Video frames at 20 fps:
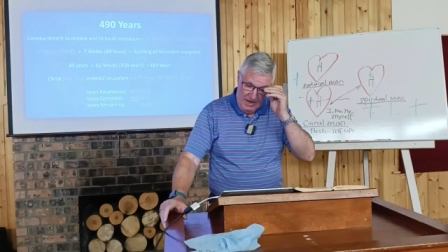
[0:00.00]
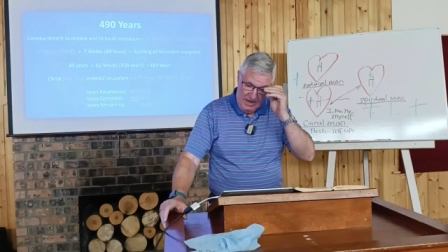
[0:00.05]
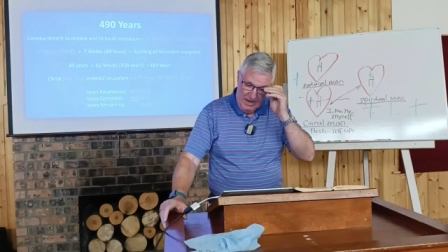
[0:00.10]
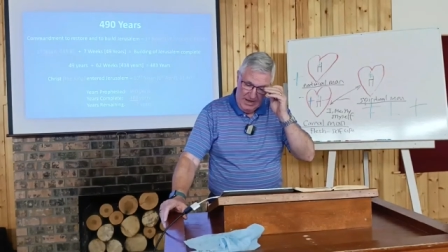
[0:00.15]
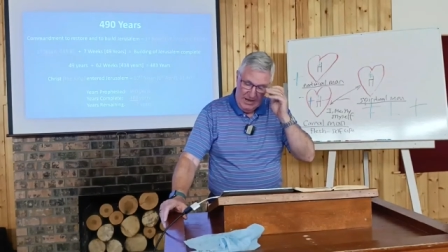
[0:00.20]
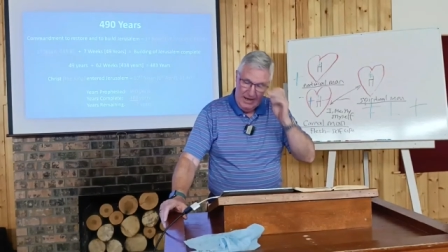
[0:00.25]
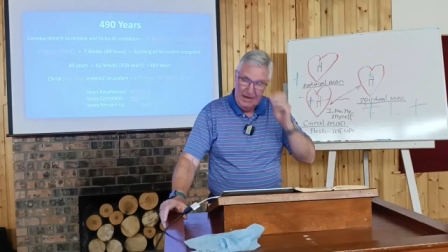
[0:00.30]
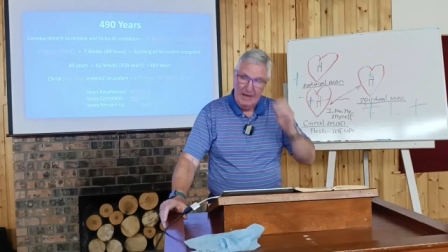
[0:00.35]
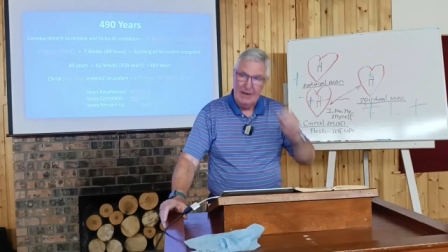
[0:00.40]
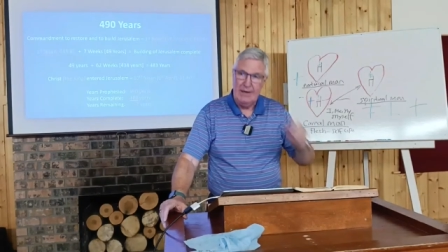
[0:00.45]

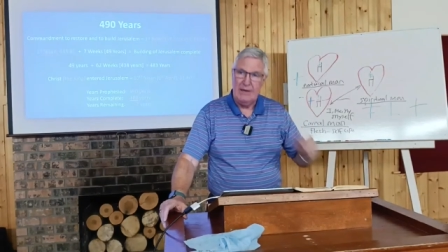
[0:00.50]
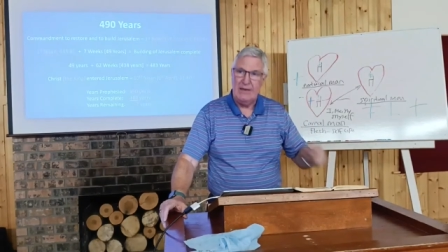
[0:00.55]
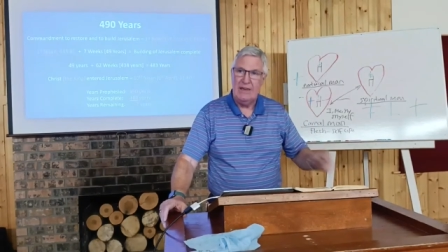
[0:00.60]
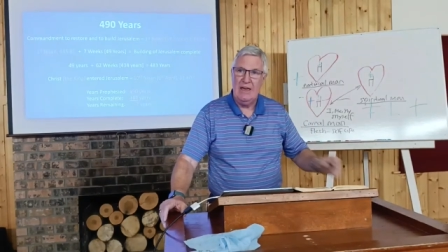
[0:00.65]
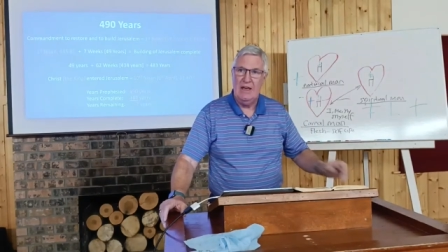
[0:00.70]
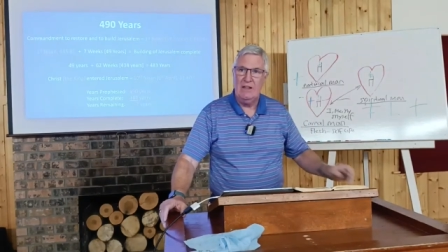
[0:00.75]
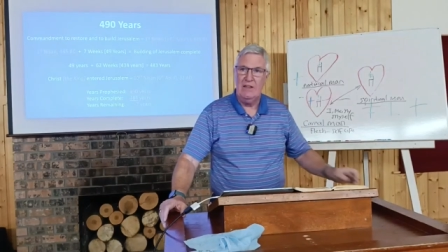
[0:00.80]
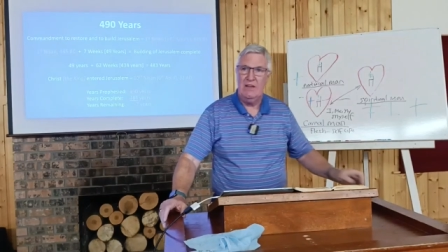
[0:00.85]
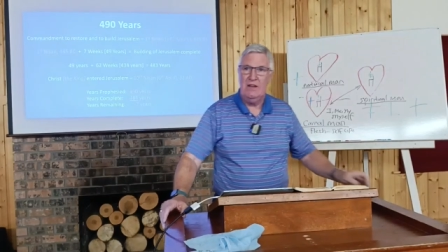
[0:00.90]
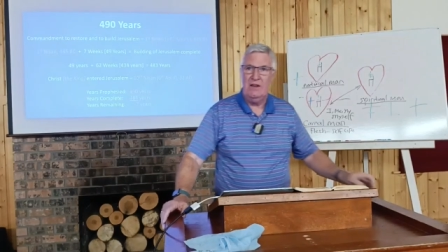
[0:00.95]
uh,
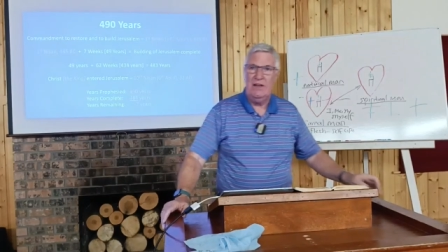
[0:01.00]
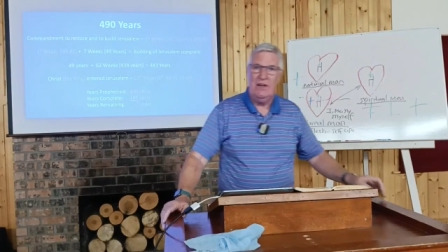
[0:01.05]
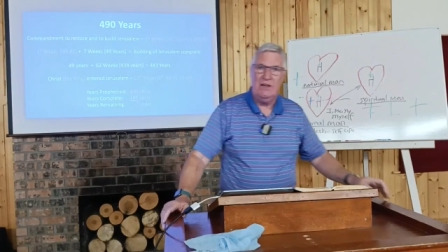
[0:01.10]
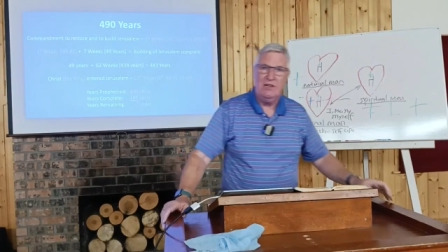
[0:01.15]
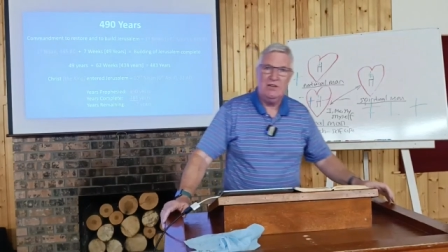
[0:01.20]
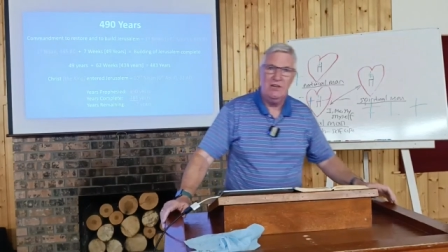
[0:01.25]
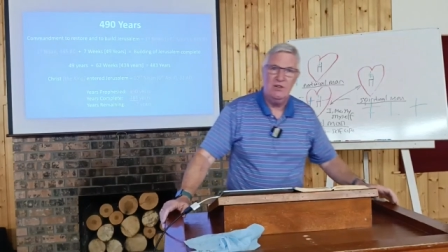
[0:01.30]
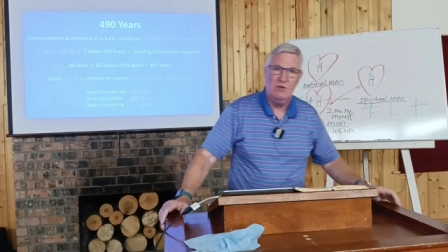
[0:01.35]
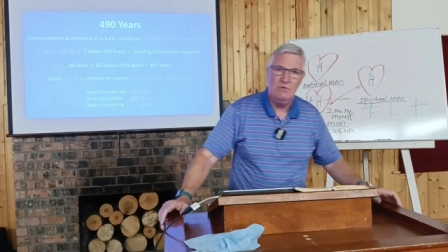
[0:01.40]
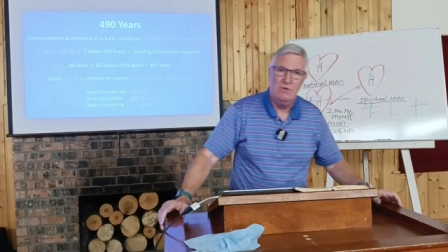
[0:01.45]

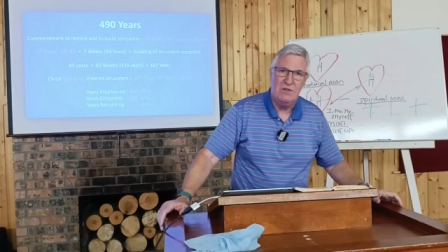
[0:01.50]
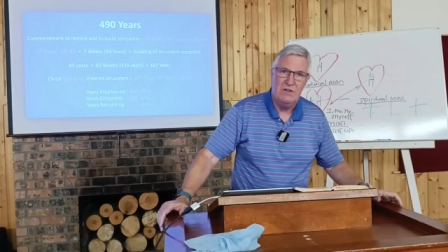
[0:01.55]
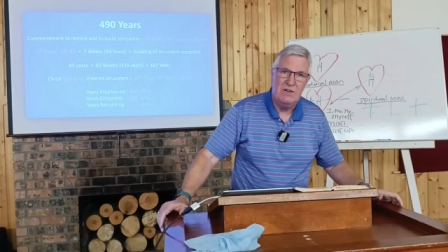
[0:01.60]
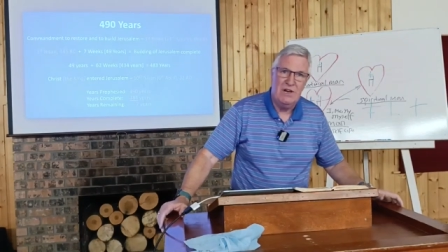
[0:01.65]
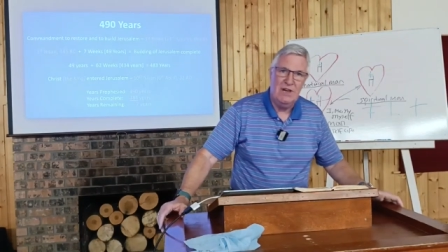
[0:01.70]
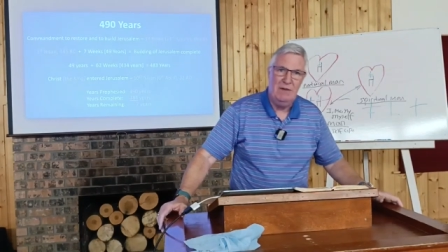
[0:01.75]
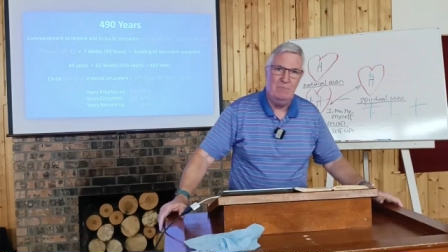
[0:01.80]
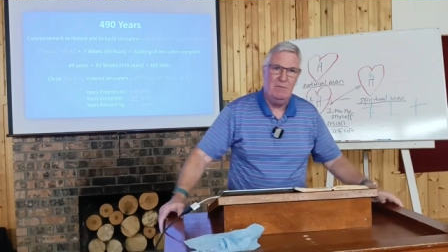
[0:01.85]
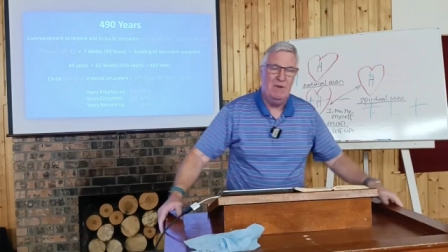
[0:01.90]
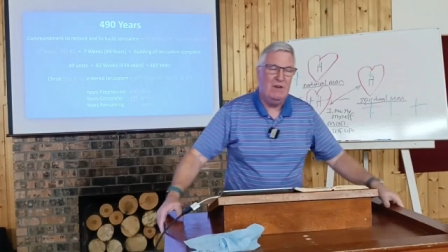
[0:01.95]
calculations, which
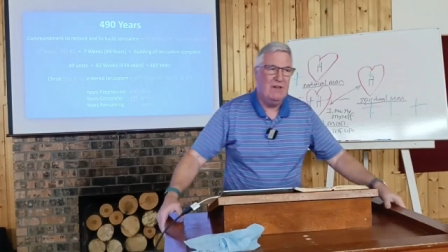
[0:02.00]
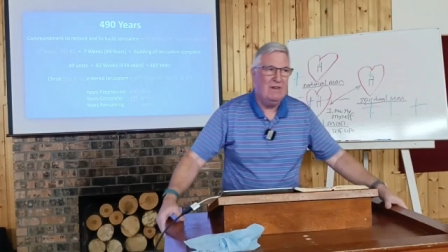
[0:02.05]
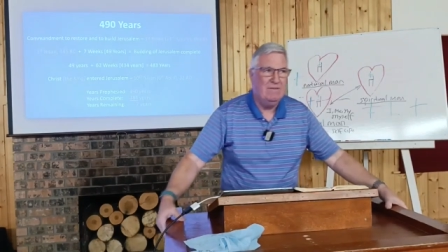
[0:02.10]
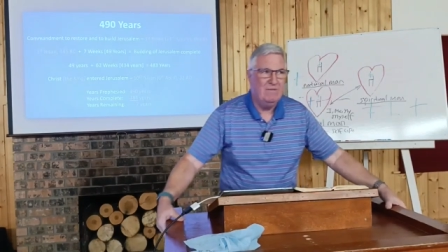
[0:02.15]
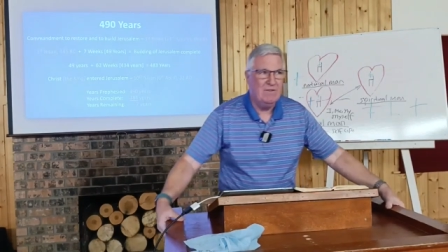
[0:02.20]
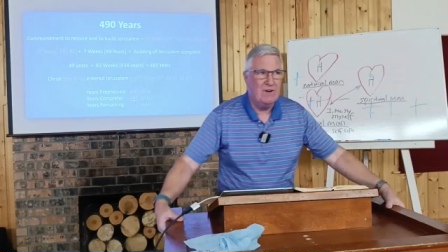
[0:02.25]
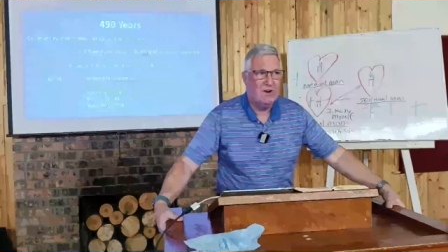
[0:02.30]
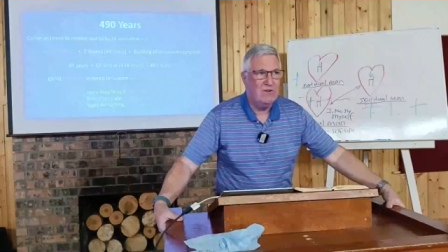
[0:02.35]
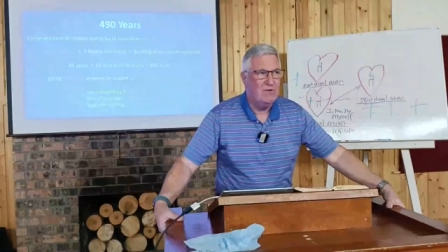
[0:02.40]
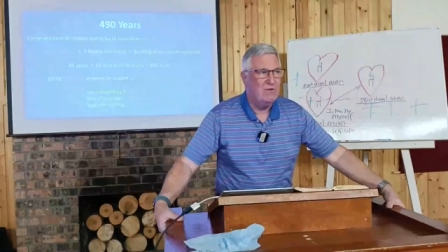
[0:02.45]
I believe
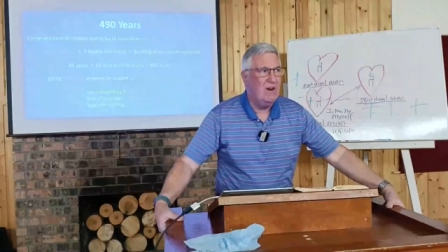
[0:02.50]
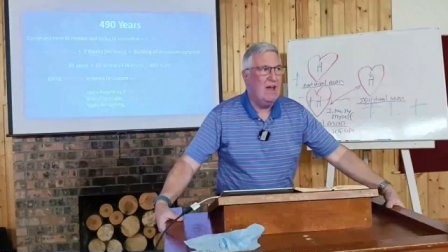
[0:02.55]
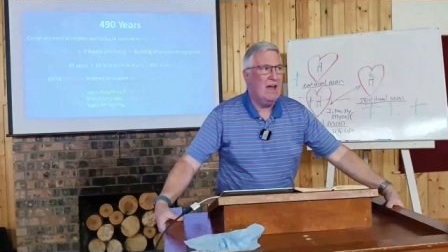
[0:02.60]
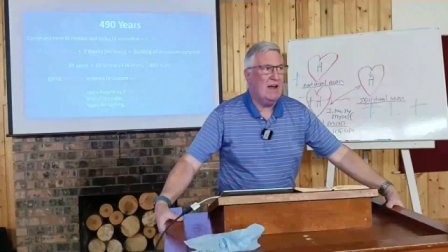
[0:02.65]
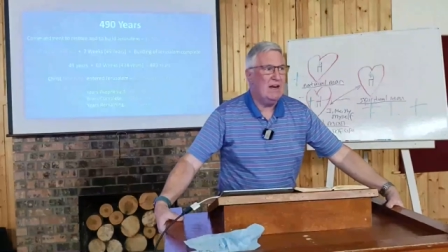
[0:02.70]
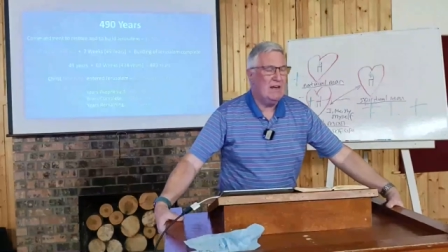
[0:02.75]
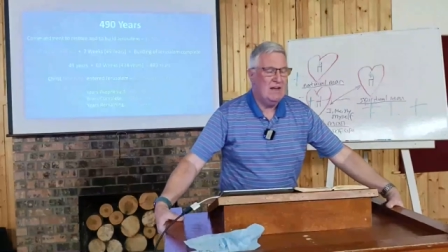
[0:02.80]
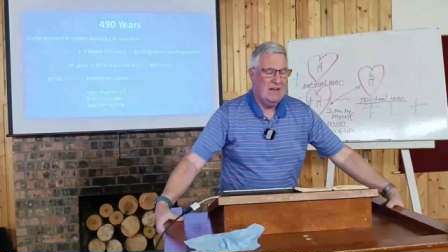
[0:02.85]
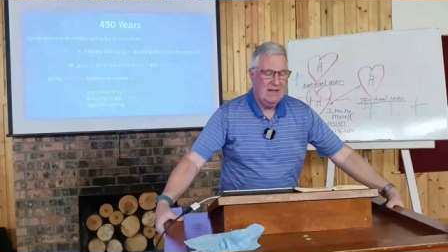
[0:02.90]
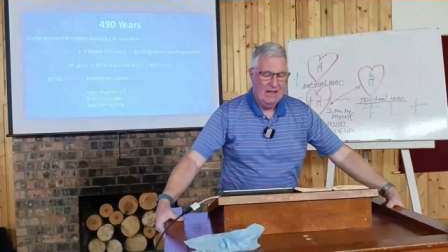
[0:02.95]
are
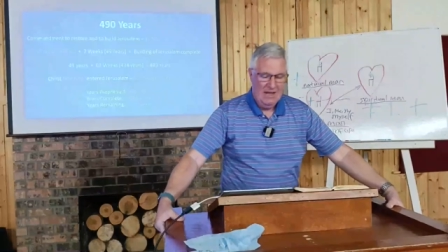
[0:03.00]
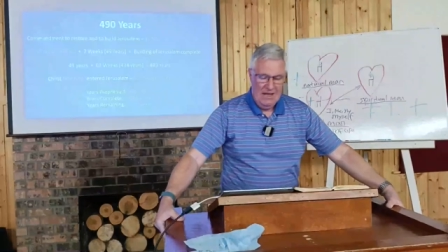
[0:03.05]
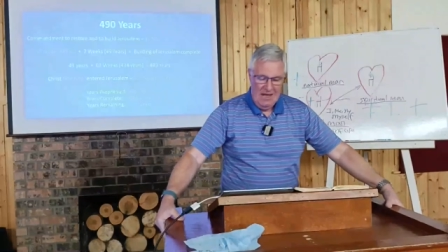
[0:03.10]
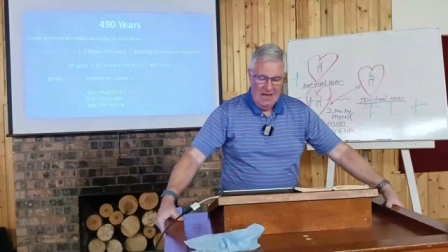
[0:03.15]
correct,